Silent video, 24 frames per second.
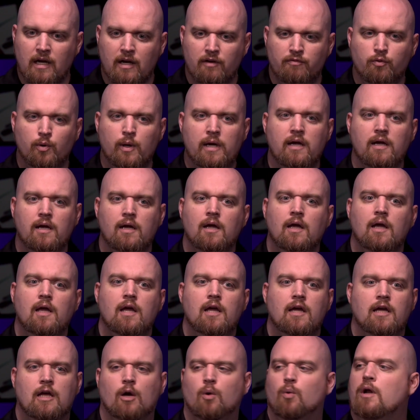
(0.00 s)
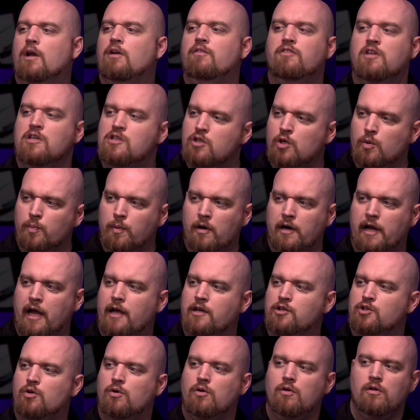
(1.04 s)
if we get rid of the
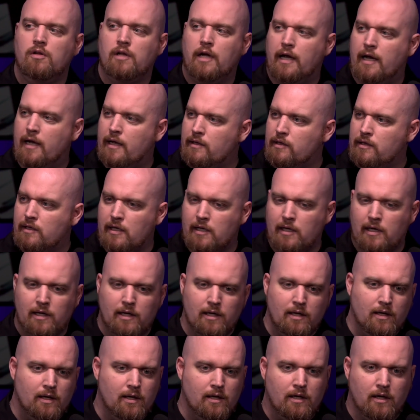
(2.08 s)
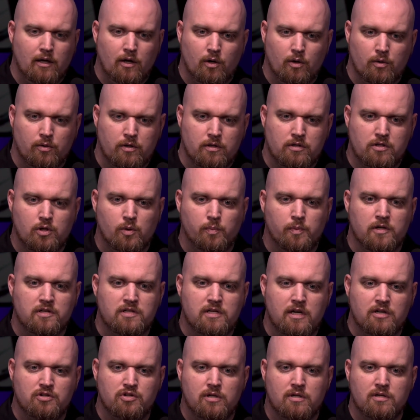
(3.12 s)
supernatural and the you know the
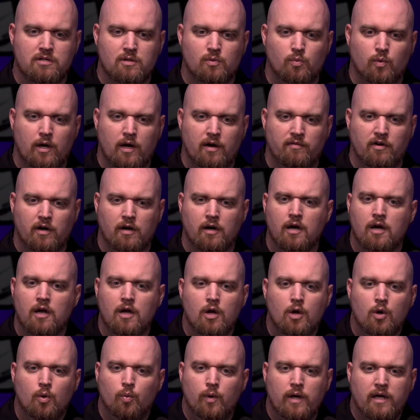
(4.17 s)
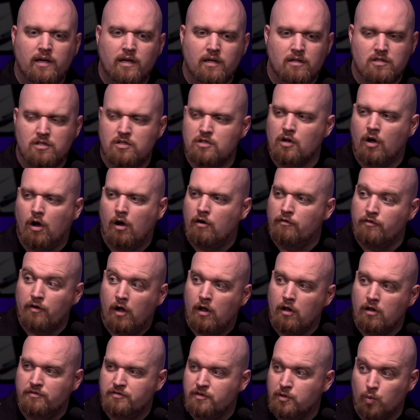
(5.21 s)
superstitious and whatever, we can solve
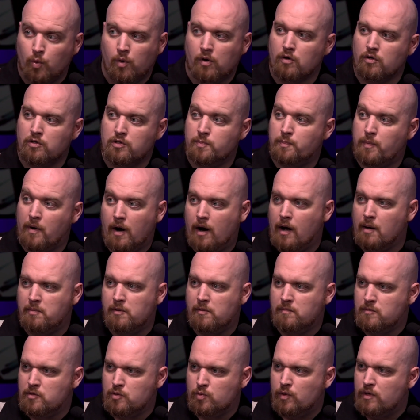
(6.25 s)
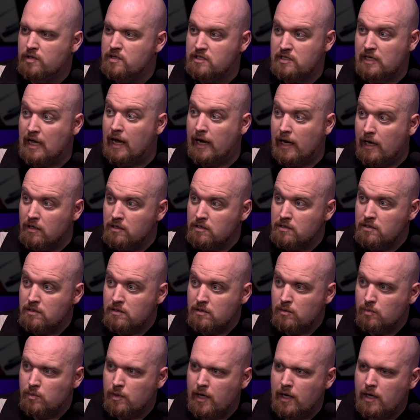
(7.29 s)
all of the world's problems with science,
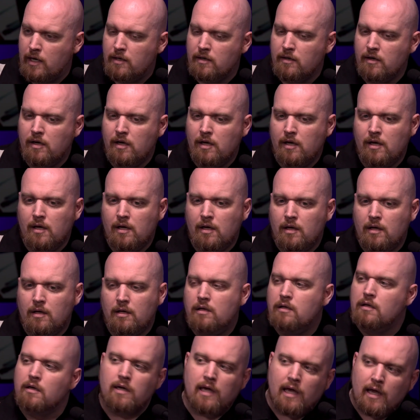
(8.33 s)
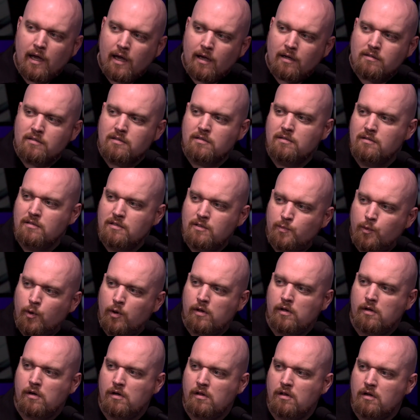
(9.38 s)
right? right? Yeah. You can't.
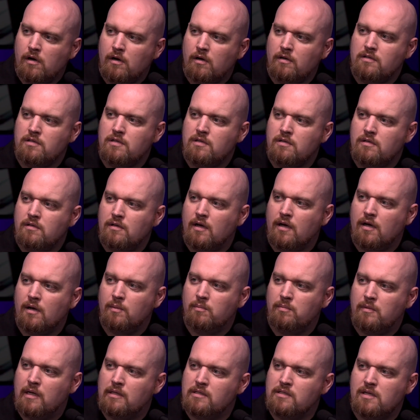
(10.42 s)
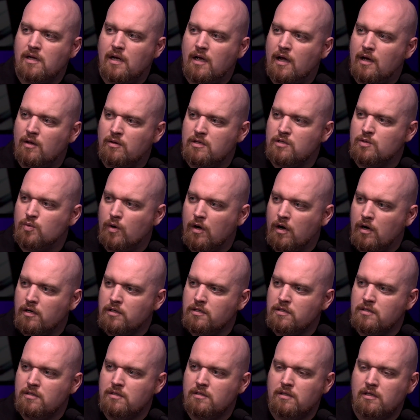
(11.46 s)
Spoiler alert. Um, that's not how this
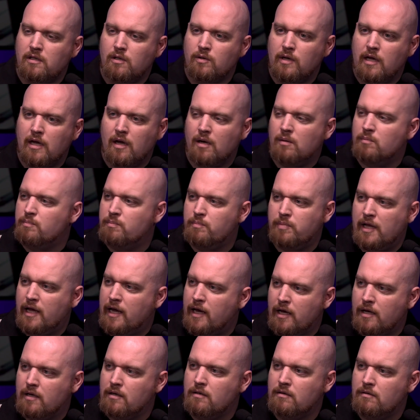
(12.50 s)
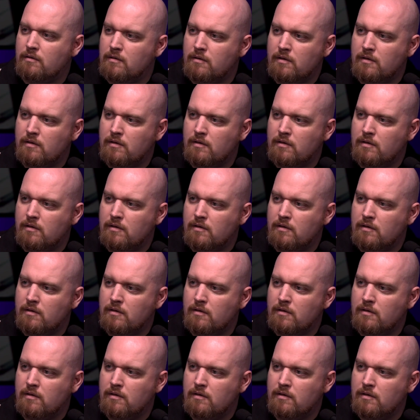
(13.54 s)
works. You can't plan